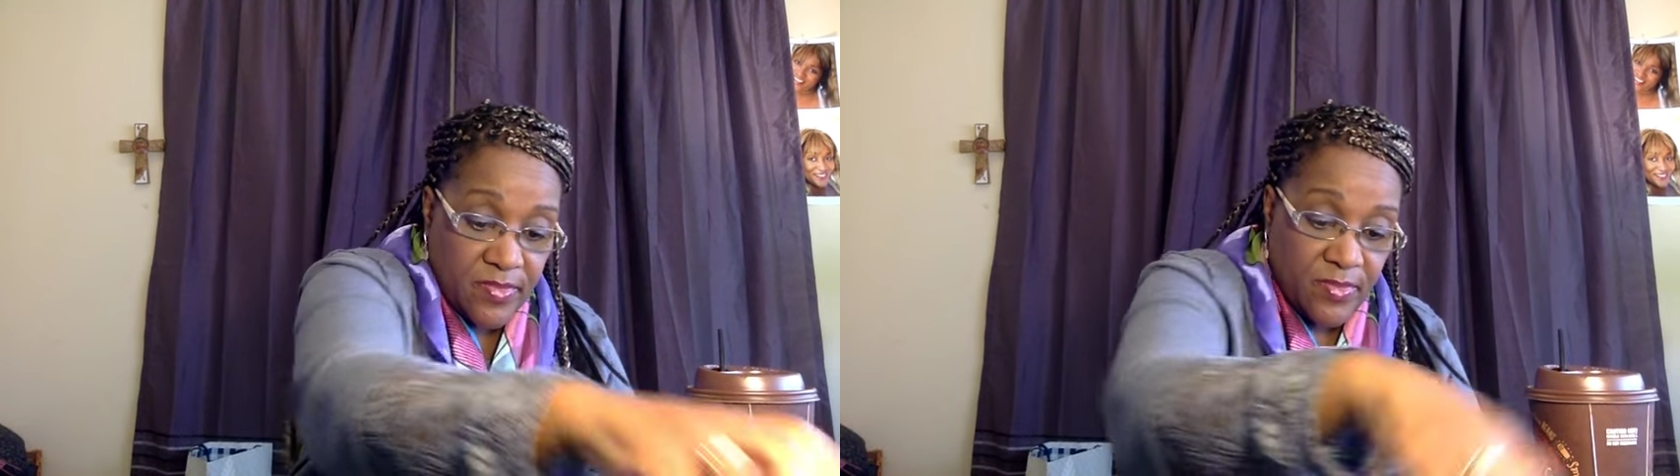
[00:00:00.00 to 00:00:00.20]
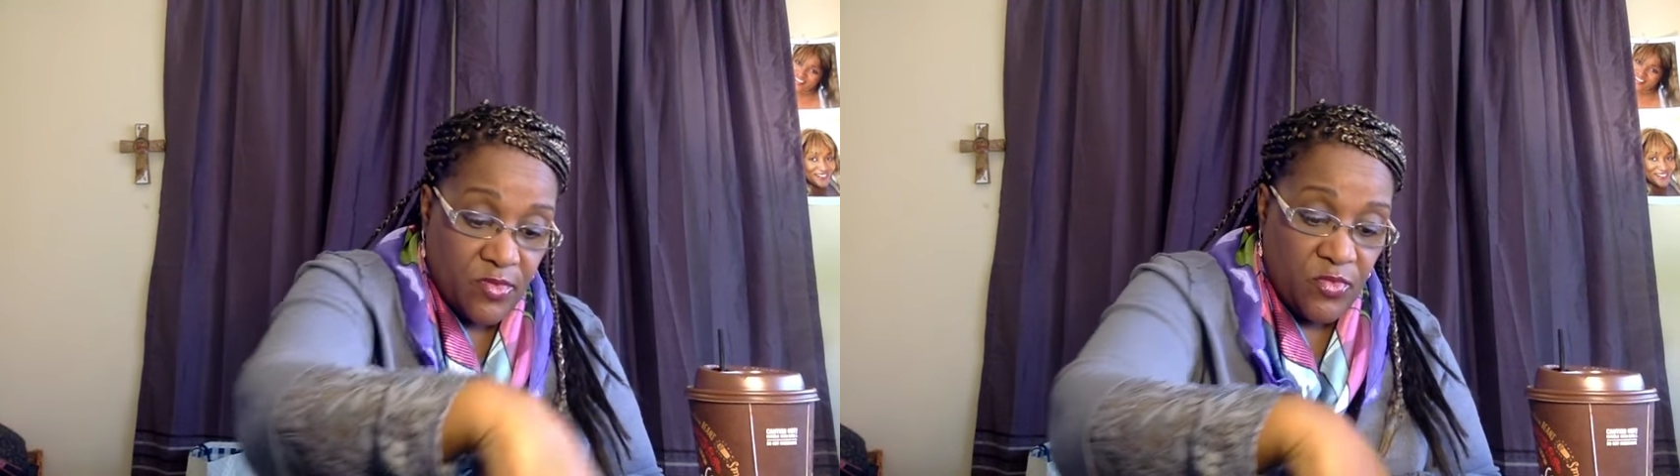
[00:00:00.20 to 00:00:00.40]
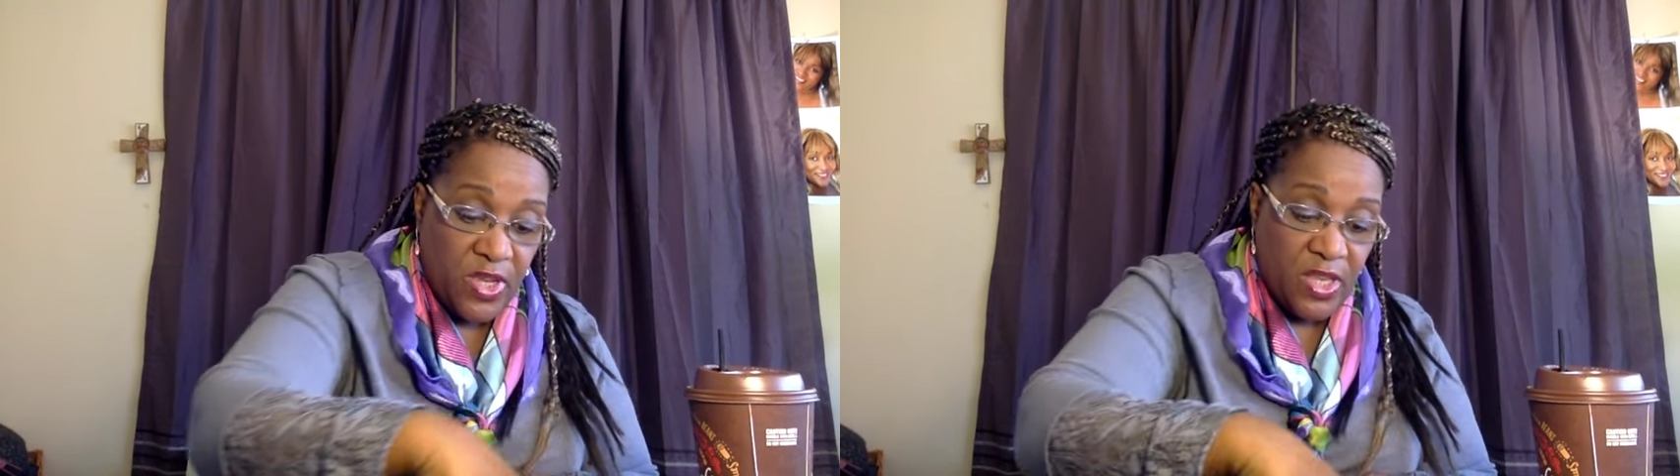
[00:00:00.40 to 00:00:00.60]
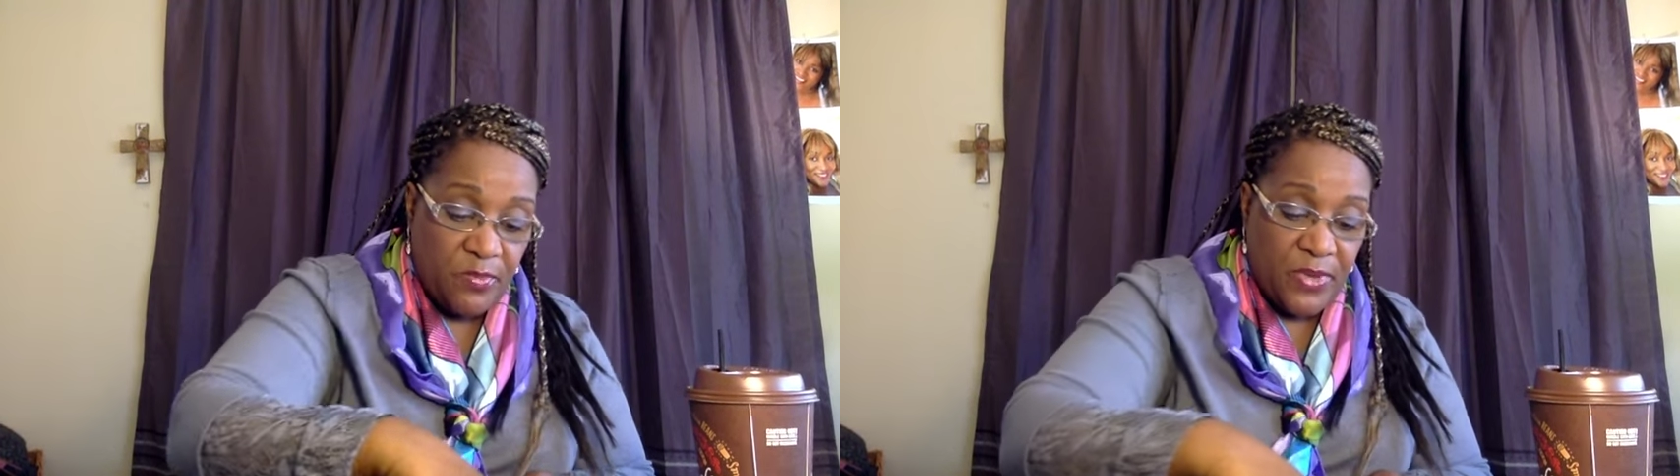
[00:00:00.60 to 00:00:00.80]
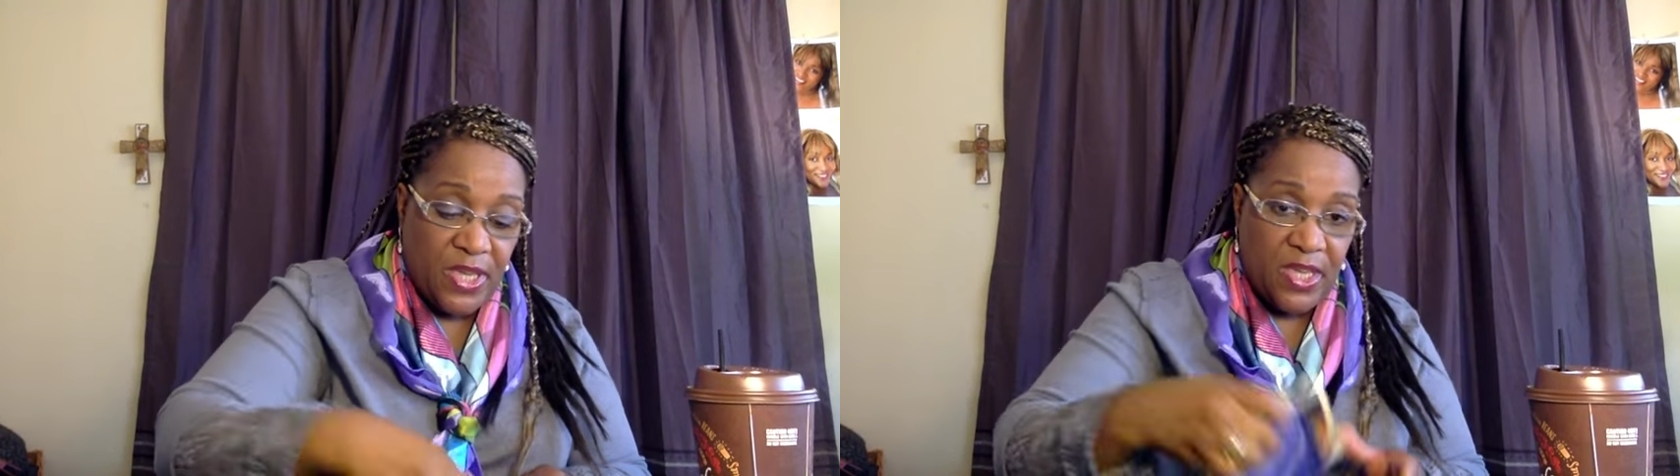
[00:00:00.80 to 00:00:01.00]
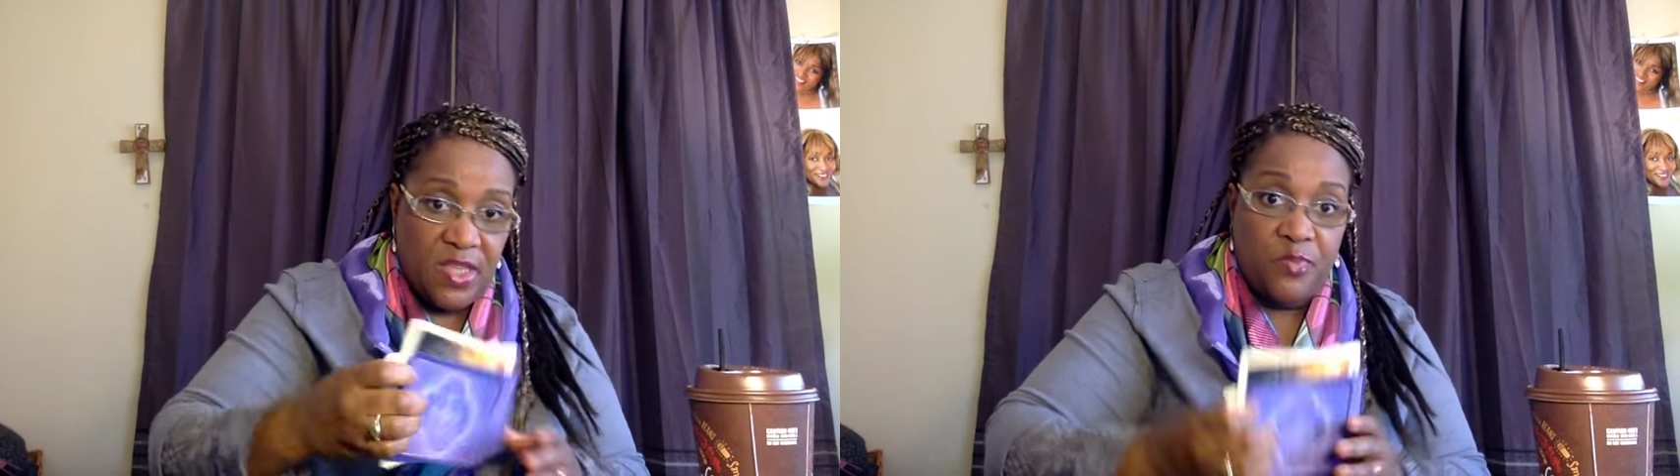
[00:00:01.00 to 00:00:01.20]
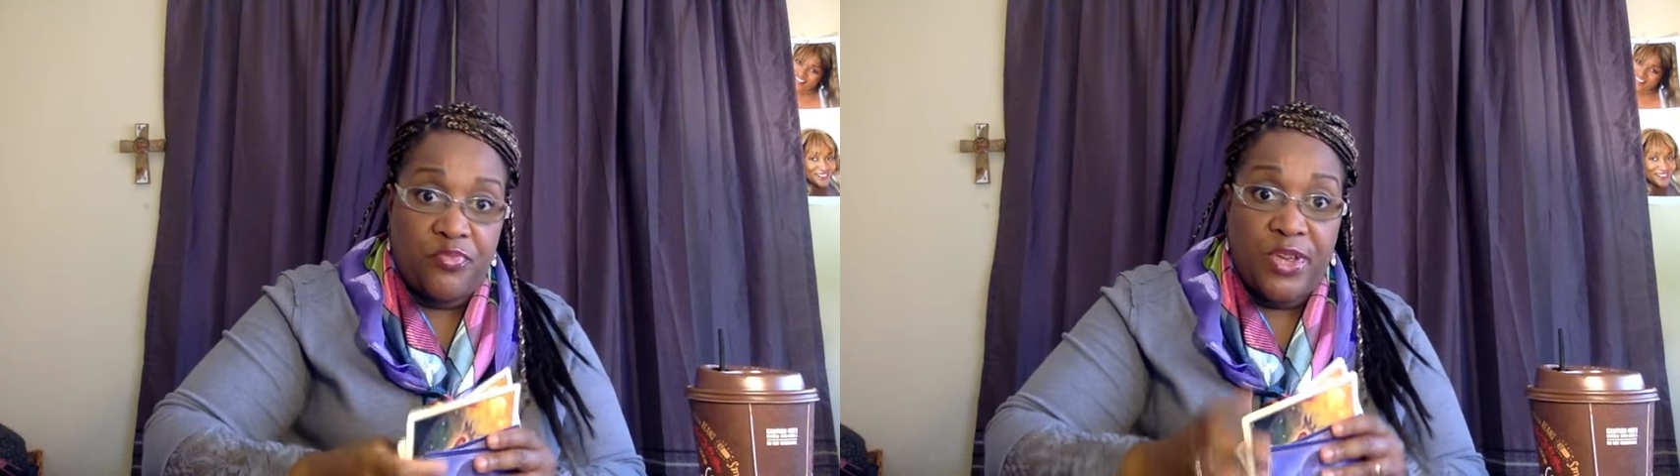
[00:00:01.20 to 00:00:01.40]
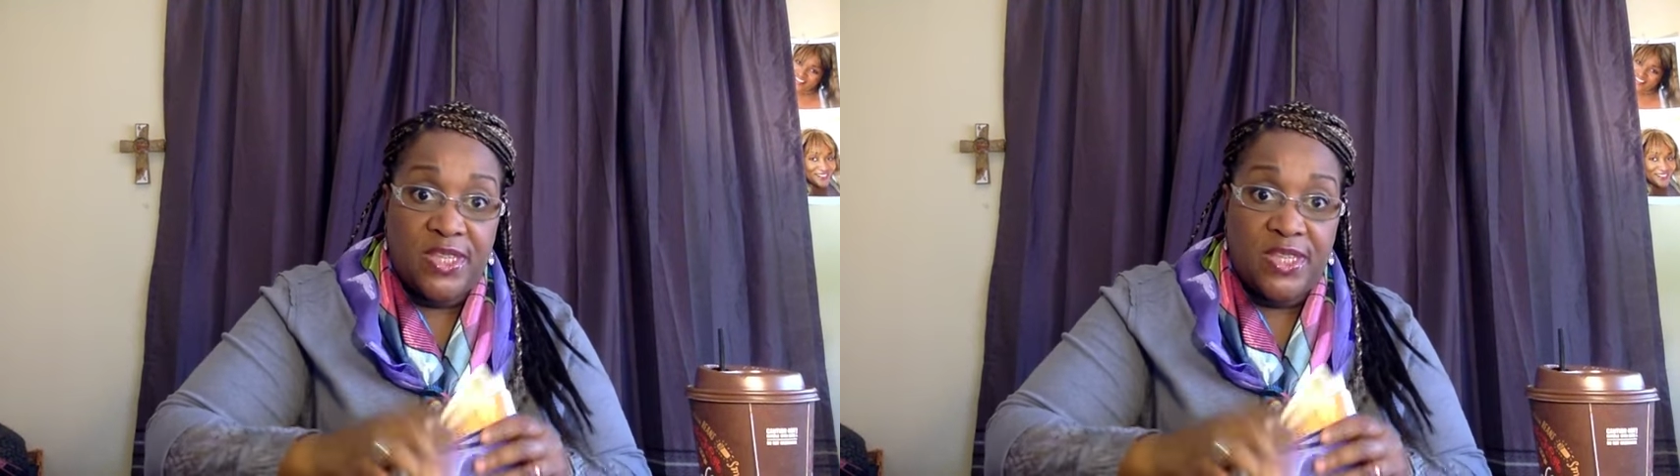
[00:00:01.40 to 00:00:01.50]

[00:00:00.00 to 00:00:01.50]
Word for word: Reading begins. Press